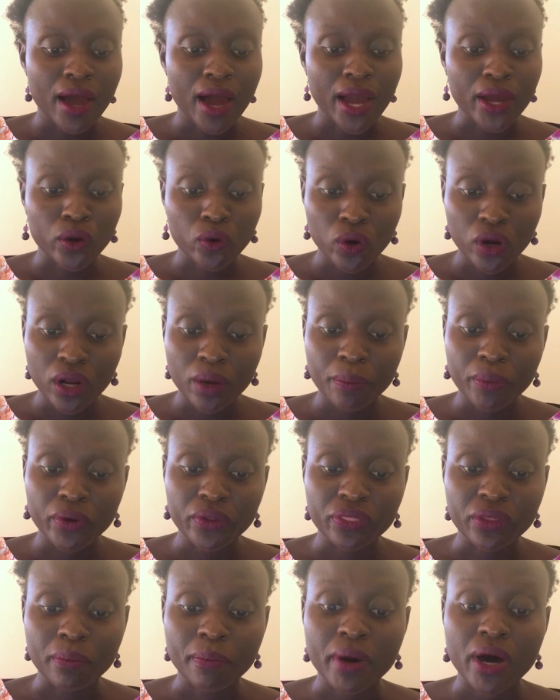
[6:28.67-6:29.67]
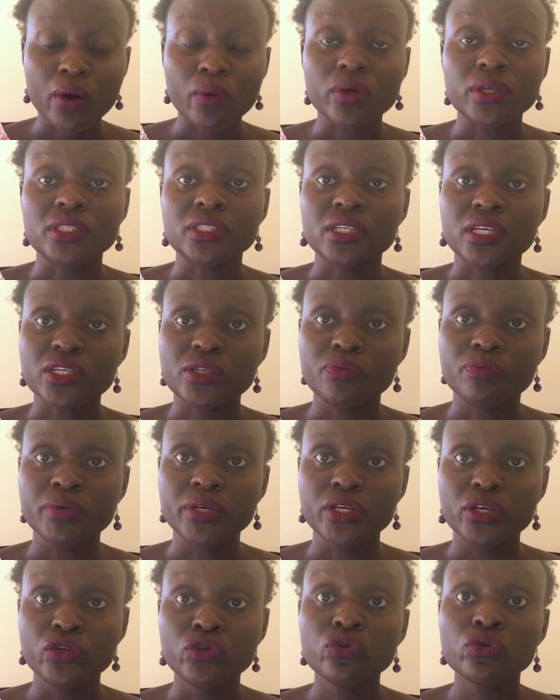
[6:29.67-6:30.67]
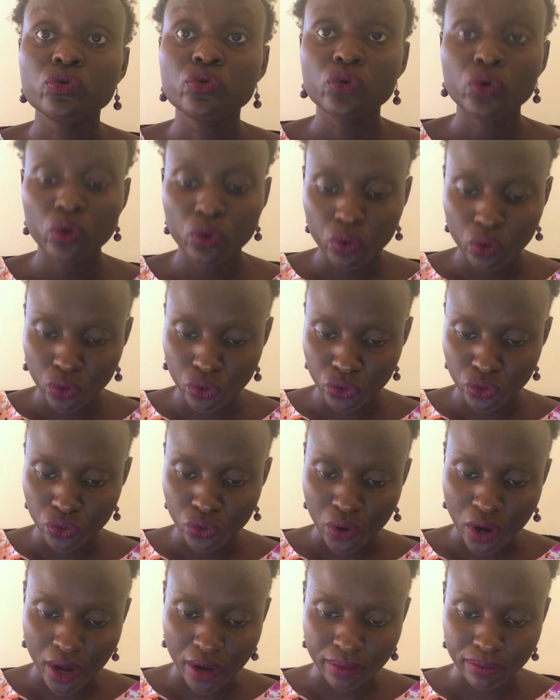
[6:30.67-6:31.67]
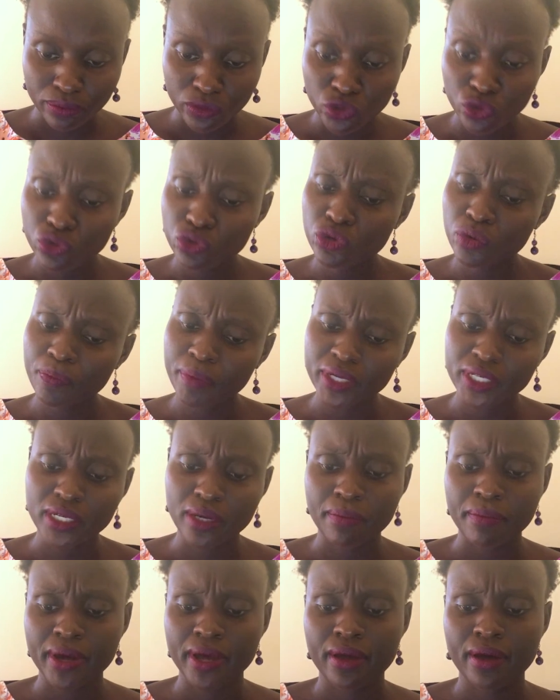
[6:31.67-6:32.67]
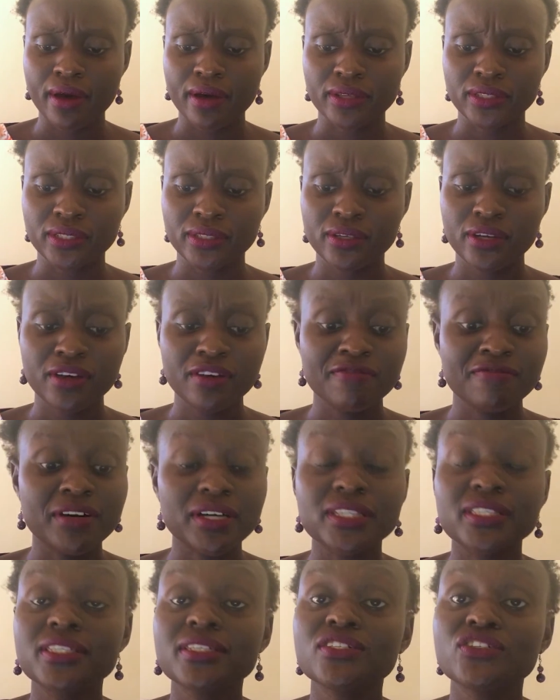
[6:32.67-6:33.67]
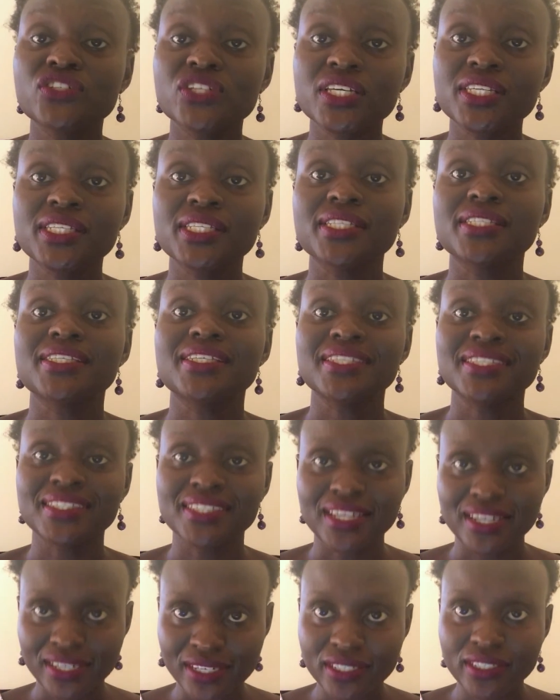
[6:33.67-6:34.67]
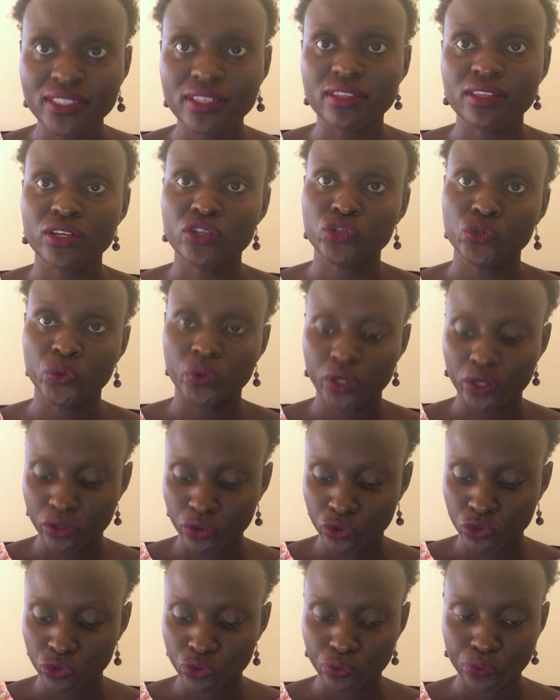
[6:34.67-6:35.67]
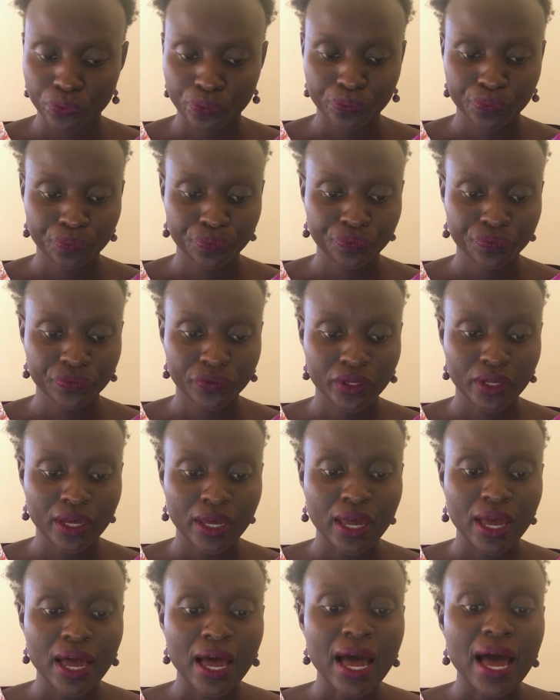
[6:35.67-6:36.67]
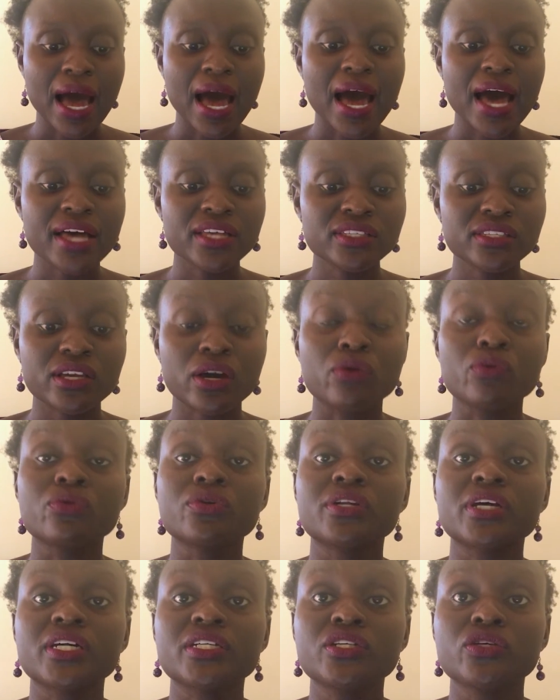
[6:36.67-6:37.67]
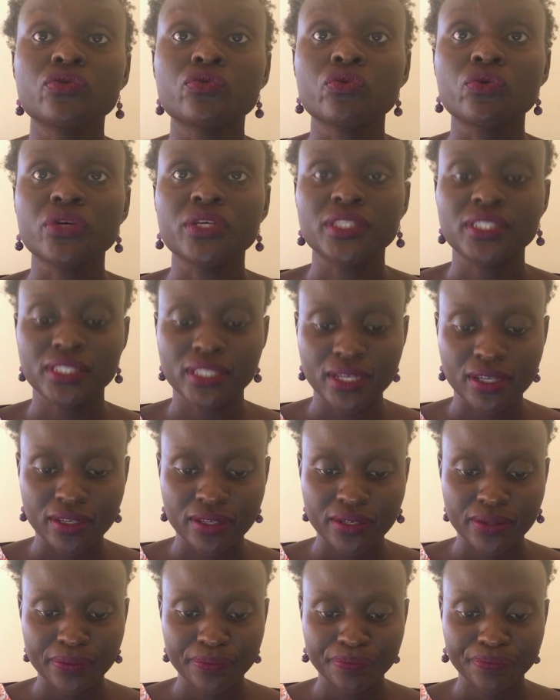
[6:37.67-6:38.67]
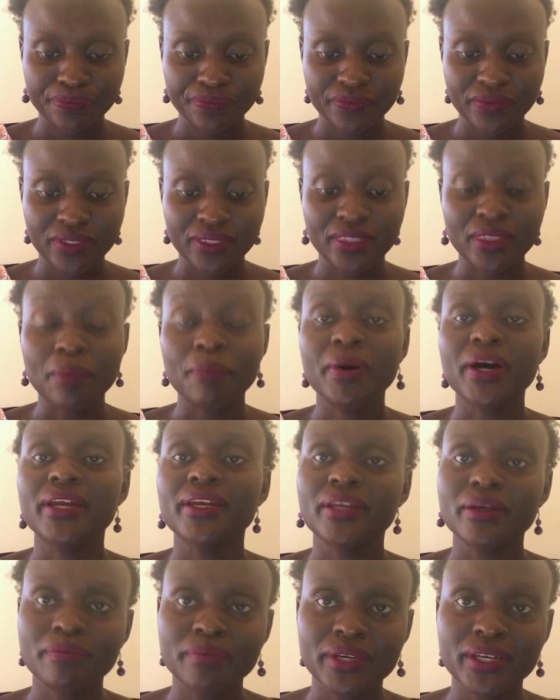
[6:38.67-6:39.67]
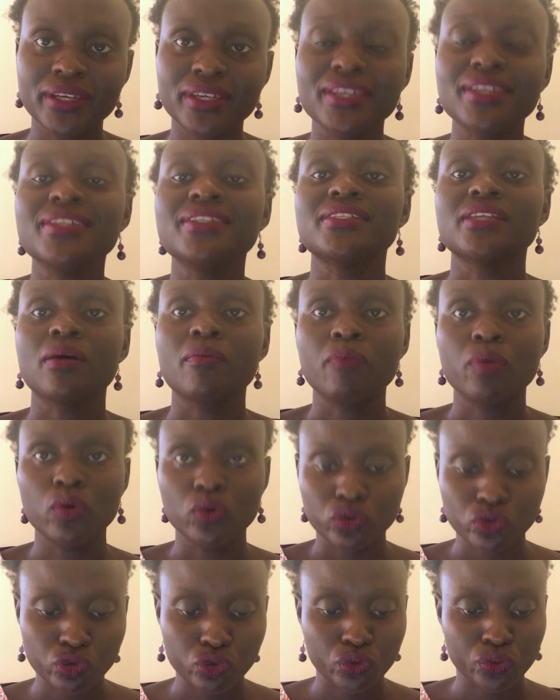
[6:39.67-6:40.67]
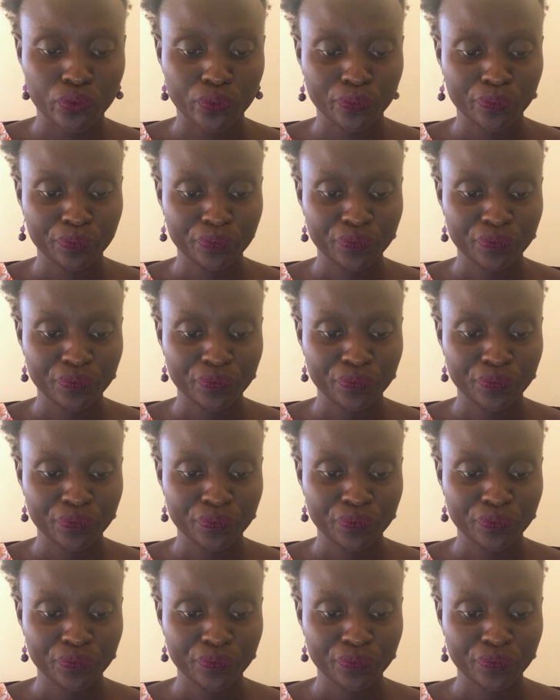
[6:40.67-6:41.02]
I call upon the powers that be, you know who you are, to do better by us. Vaccine justice is the least that you can do. As Arundhati Roy said, the pandemic is a portal.